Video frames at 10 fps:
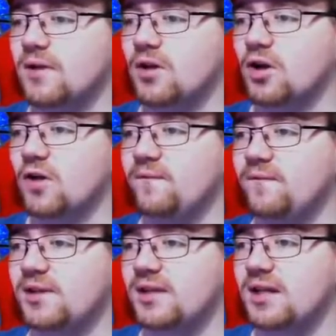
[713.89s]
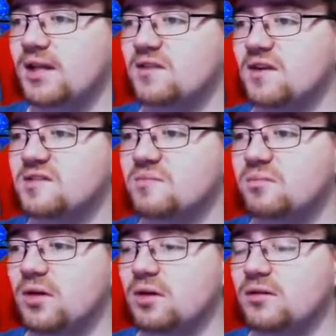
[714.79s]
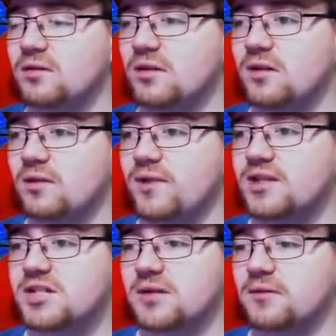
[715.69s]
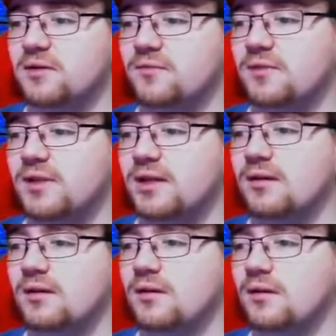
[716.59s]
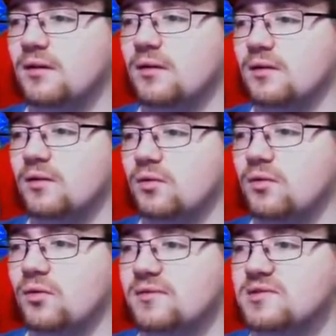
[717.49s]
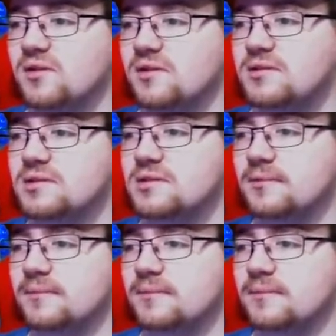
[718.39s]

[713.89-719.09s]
And hopefully it does block the red shell, hopefully. Oh, that was close.